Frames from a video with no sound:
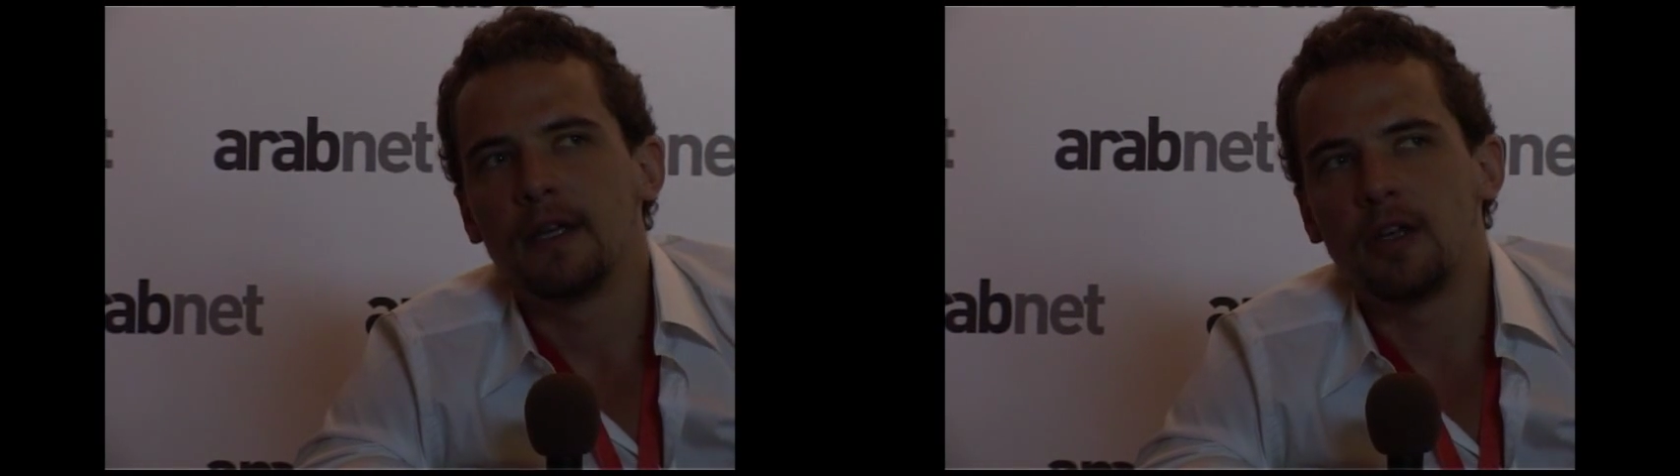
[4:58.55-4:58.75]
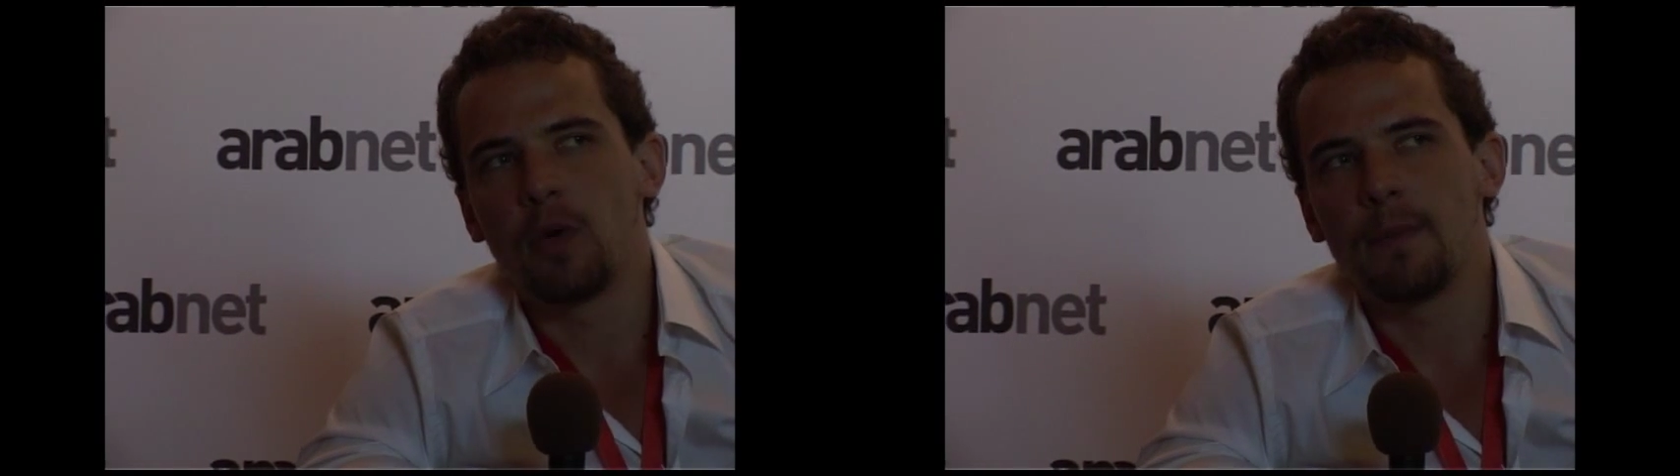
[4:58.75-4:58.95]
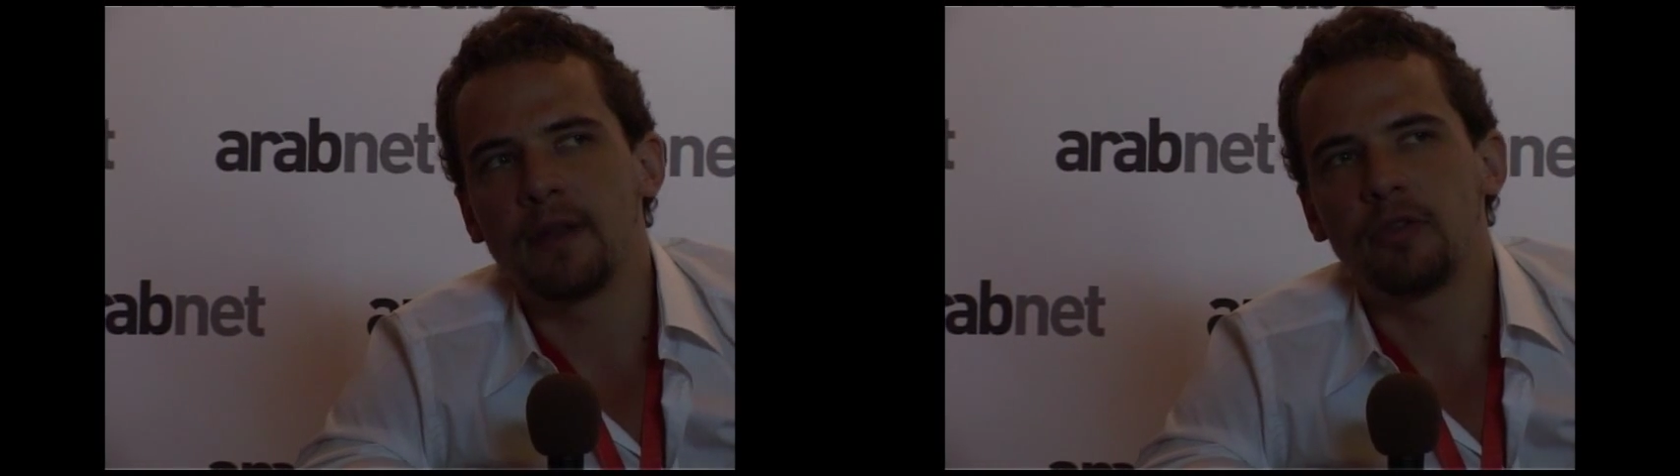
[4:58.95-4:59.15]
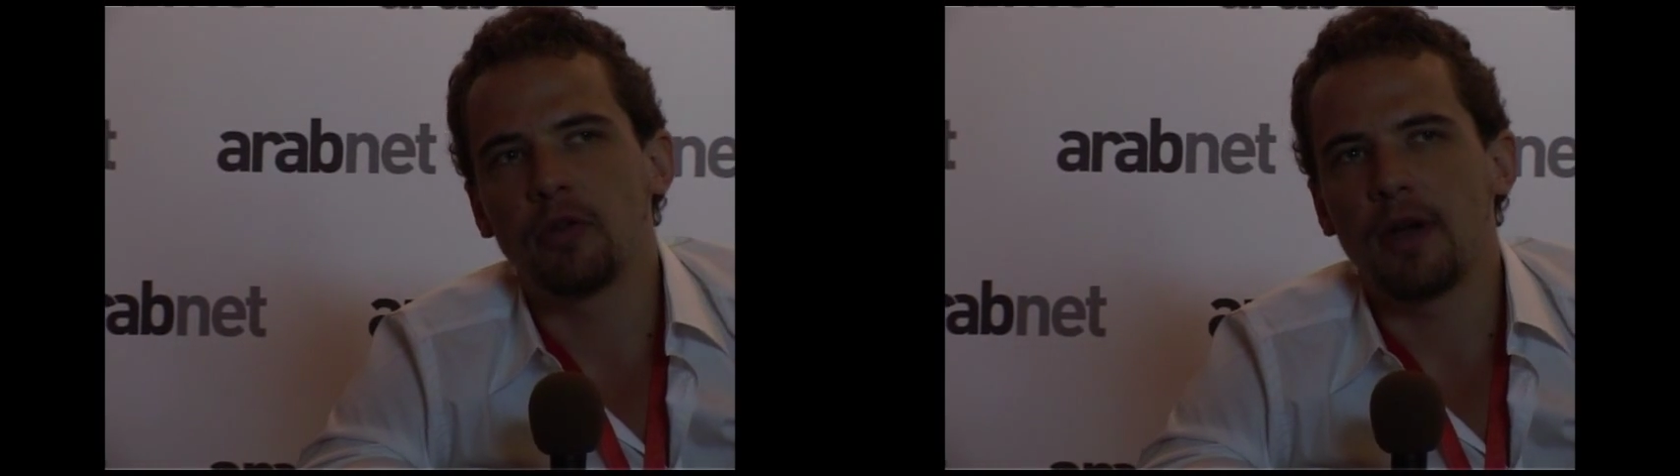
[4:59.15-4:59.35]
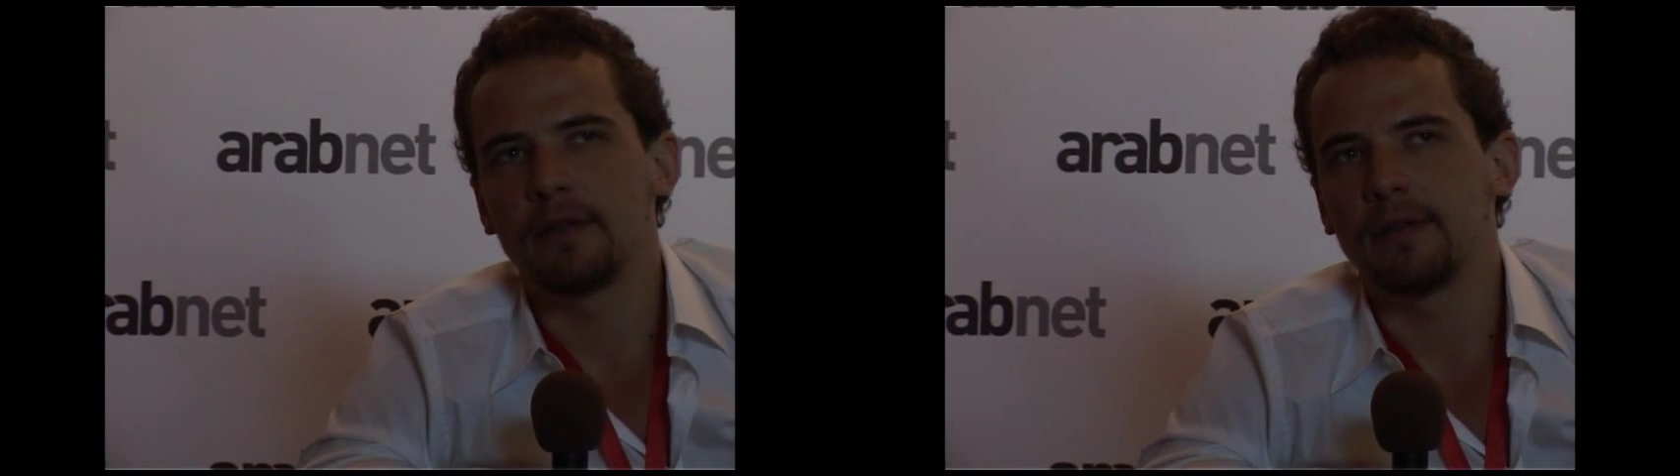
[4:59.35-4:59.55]
we
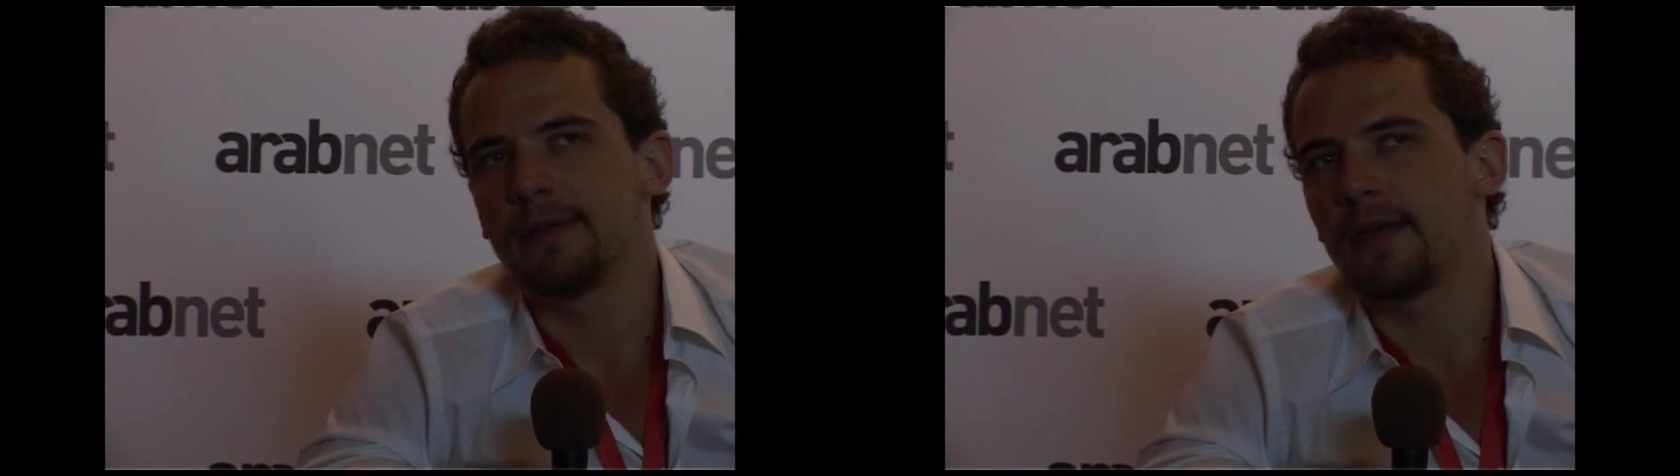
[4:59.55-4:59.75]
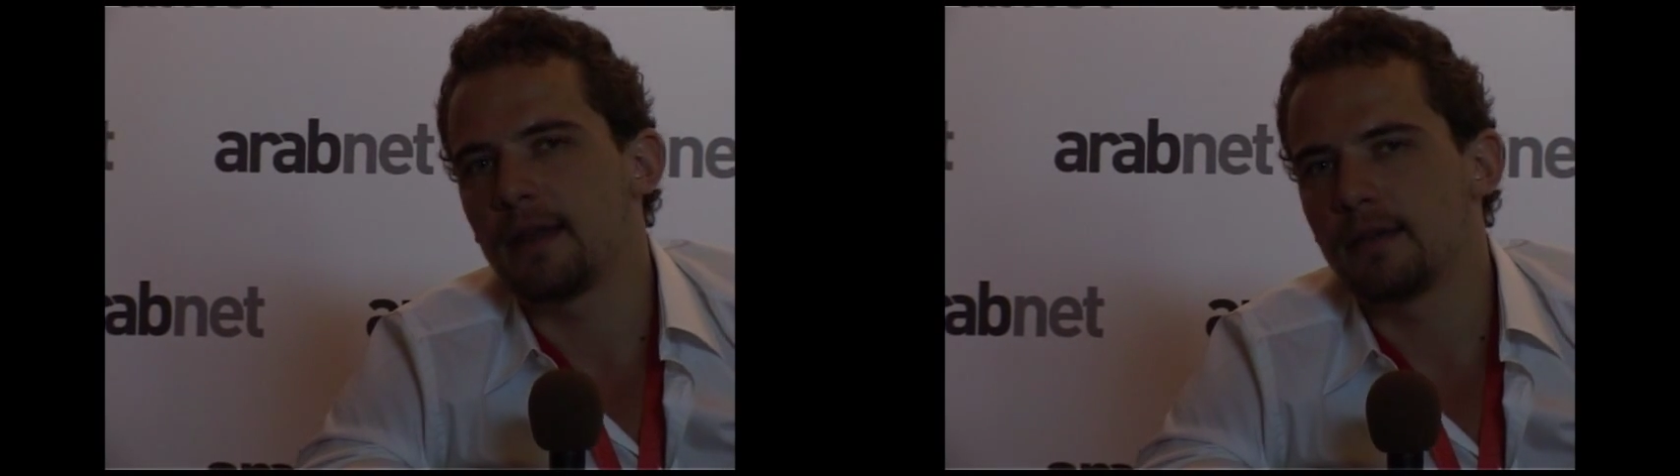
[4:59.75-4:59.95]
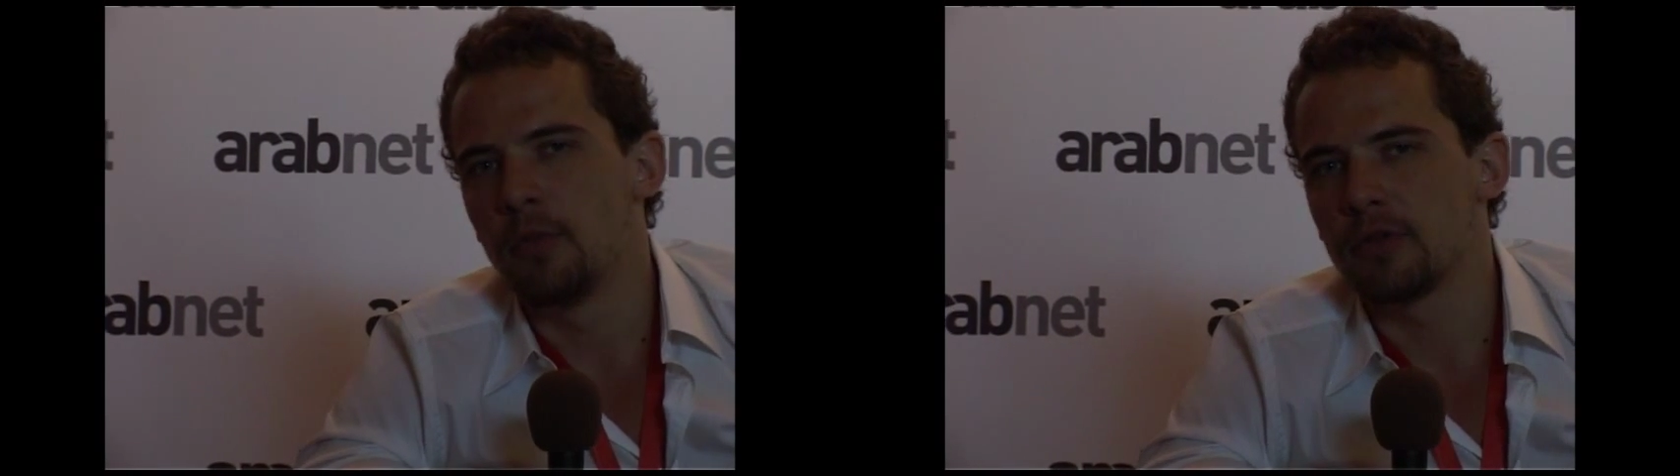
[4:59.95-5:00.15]
mentor at